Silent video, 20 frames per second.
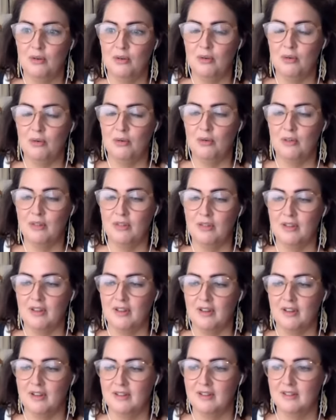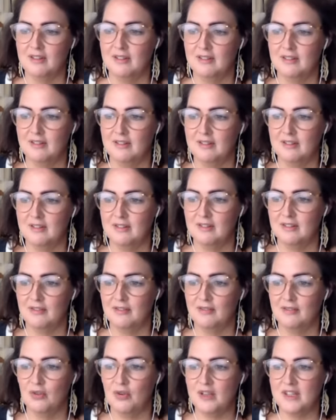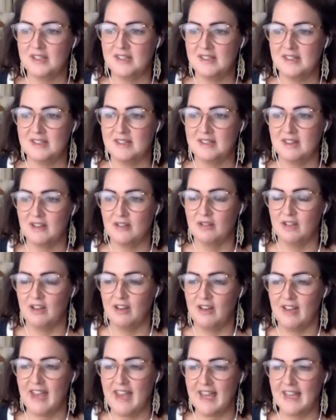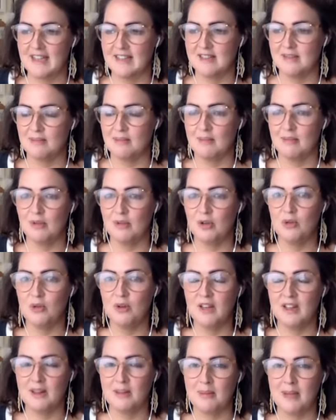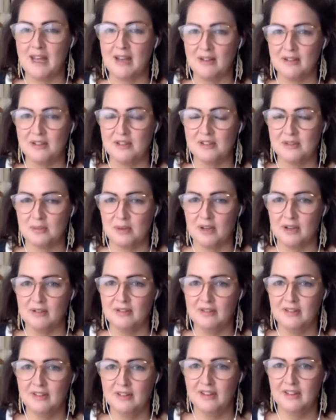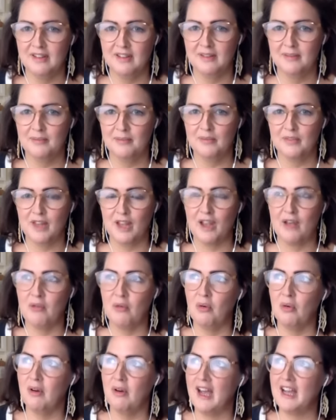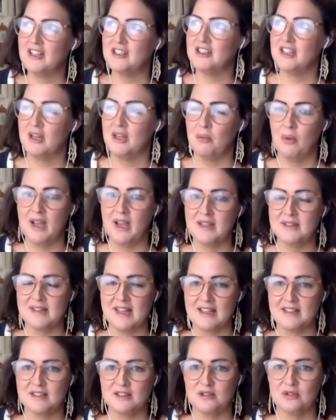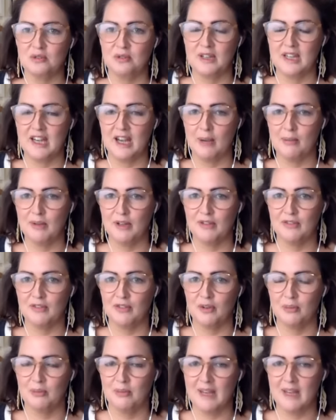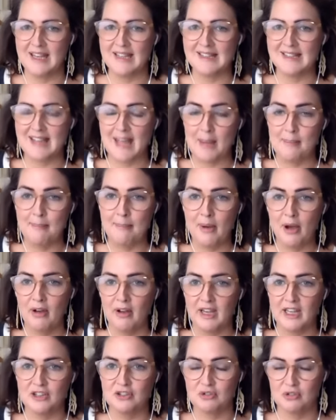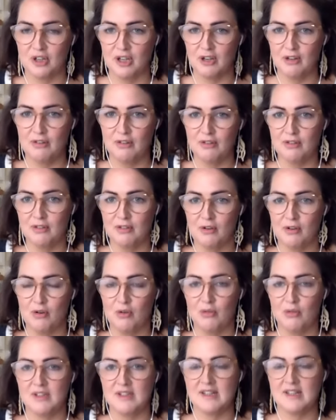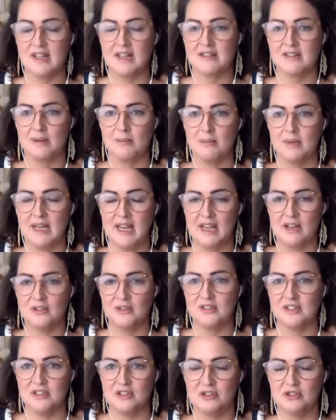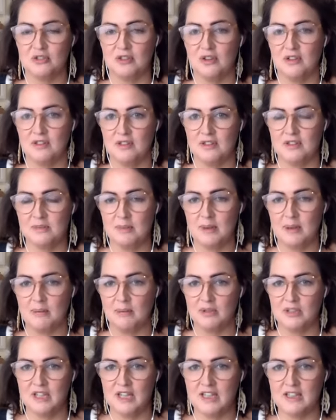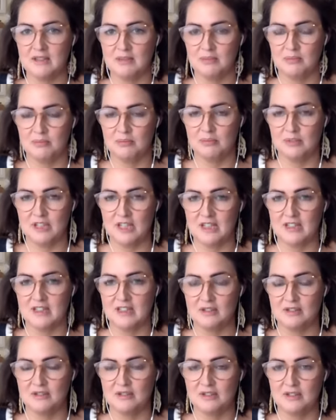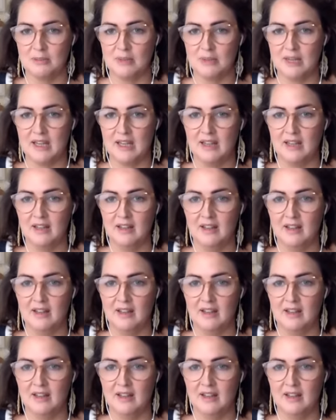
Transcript: all of the voices that are in our heads and calling them out as well. Well, actually, where's that story coming from? Is that my truth? or is that somebody else's truth that's being project, projected onto me?